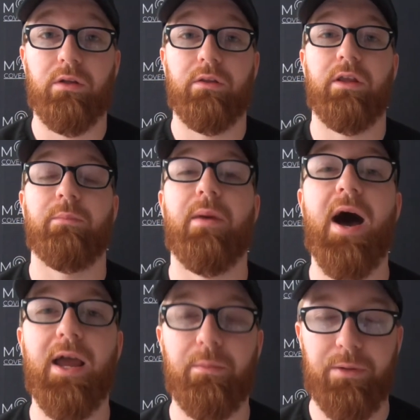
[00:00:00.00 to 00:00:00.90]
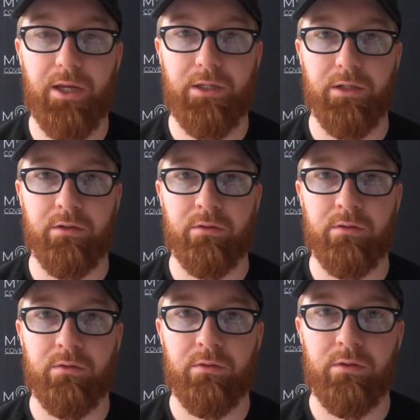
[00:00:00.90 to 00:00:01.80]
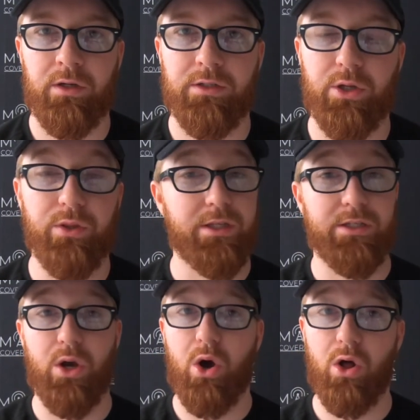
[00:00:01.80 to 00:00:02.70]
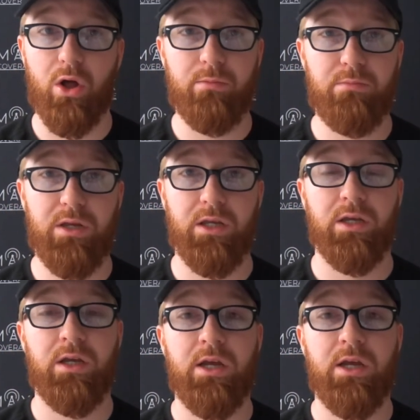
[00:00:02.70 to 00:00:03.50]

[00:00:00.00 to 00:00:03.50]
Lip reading: in my opinion. So this is all on me.